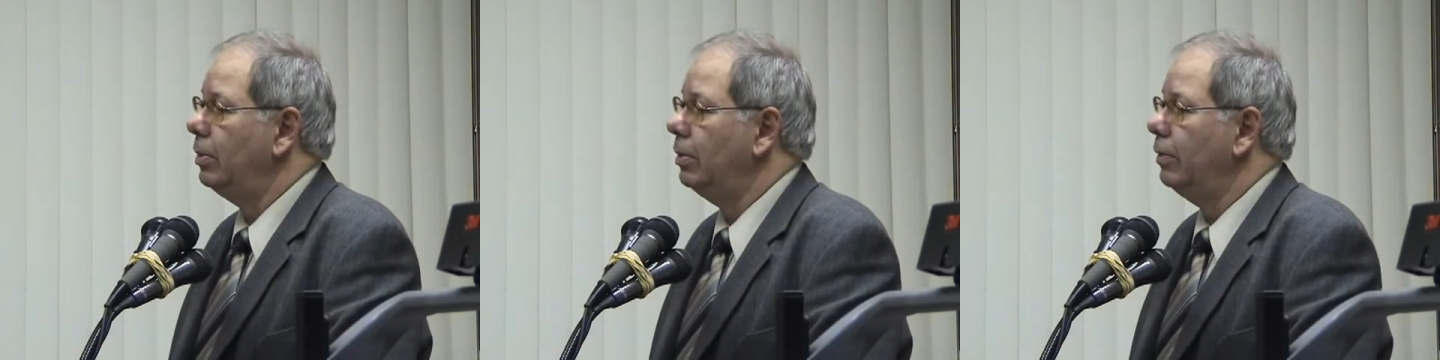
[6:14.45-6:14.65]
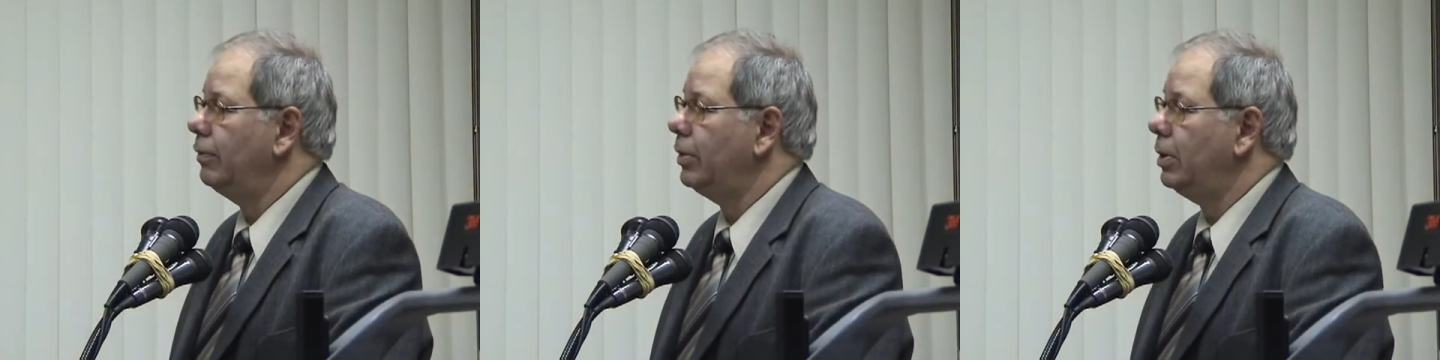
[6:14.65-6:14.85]

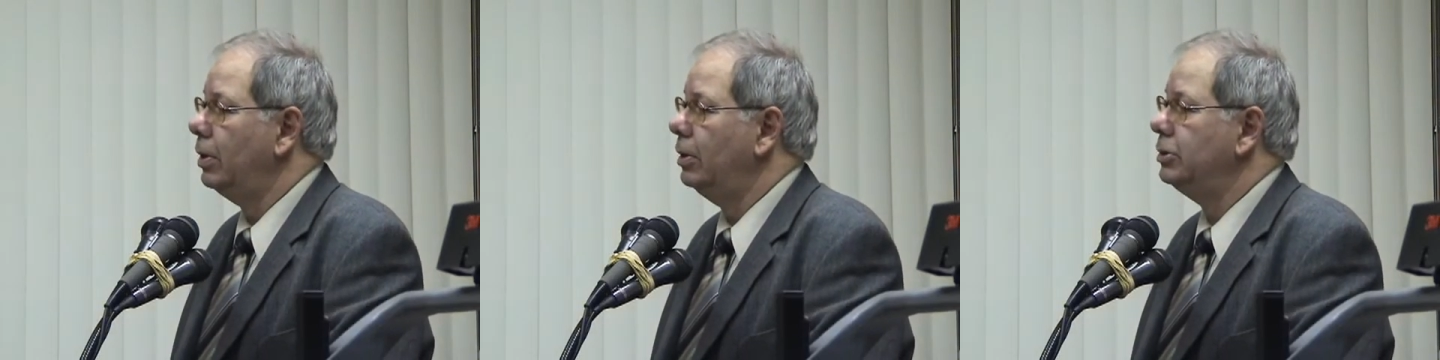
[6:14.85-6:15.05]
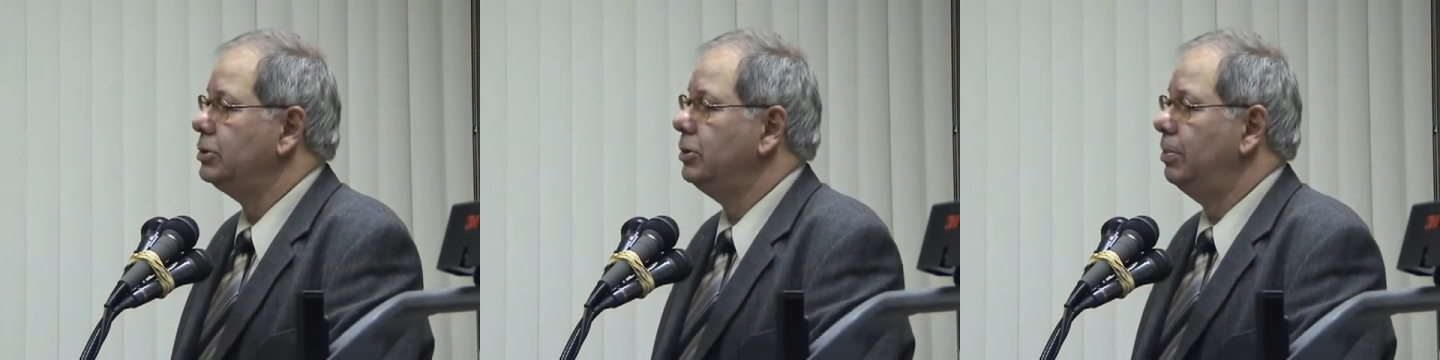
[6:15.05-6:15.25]
of
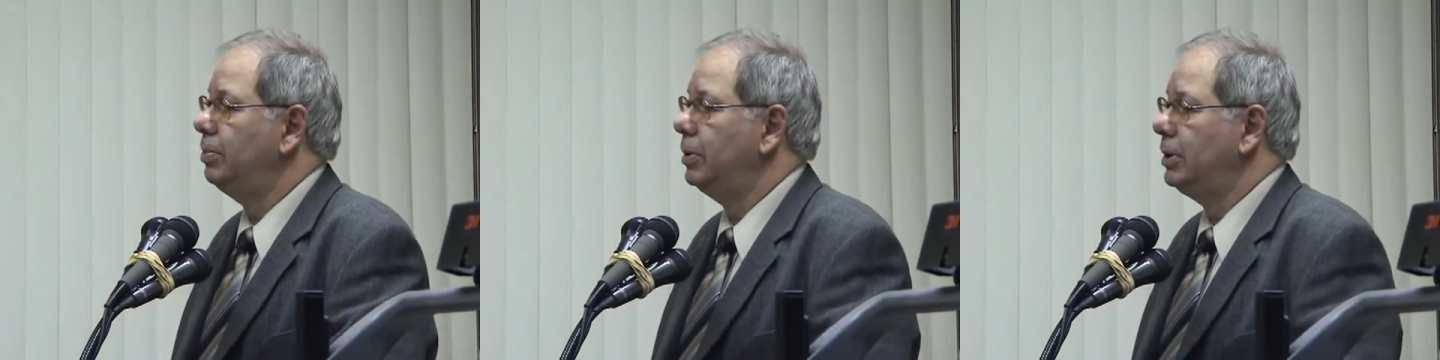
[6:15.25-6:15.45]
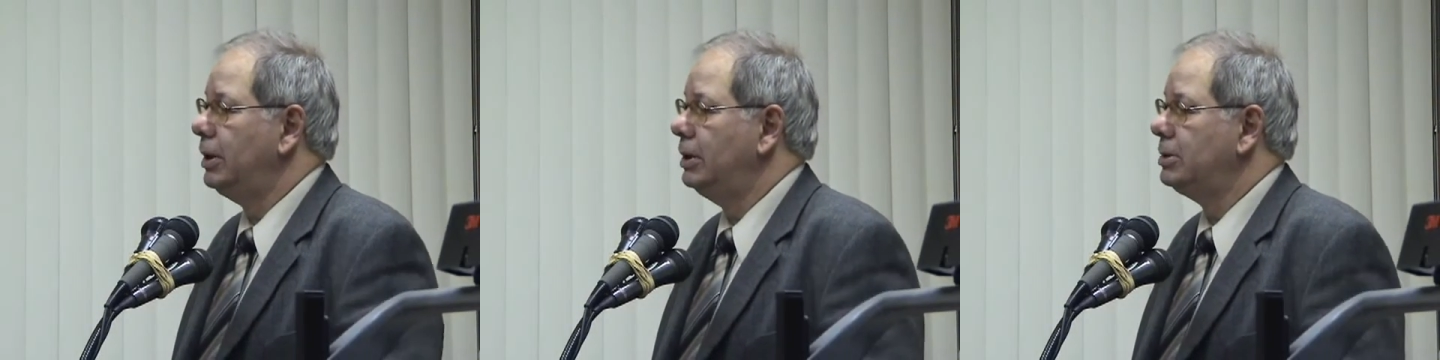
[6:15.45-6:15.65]
Kurds who
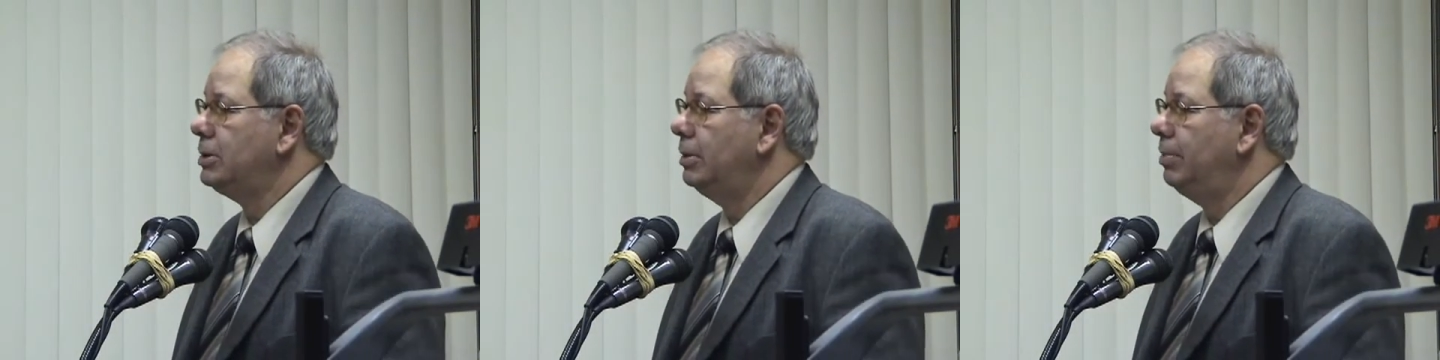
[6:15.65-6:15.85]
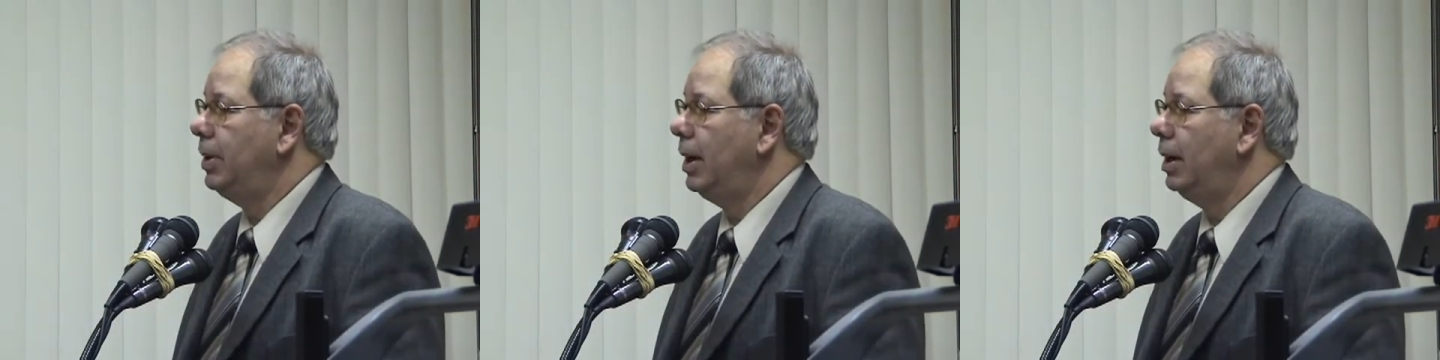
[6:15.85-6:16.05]

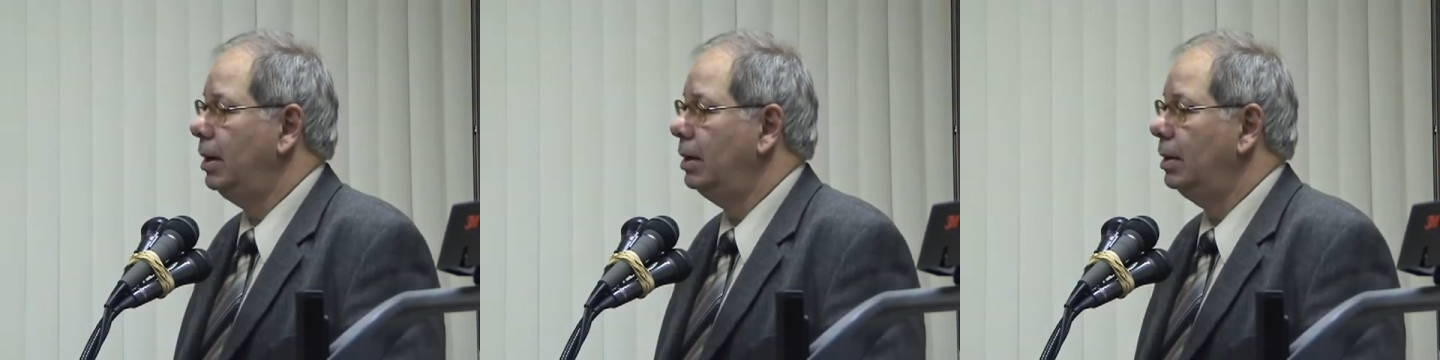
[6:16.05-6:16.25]
participate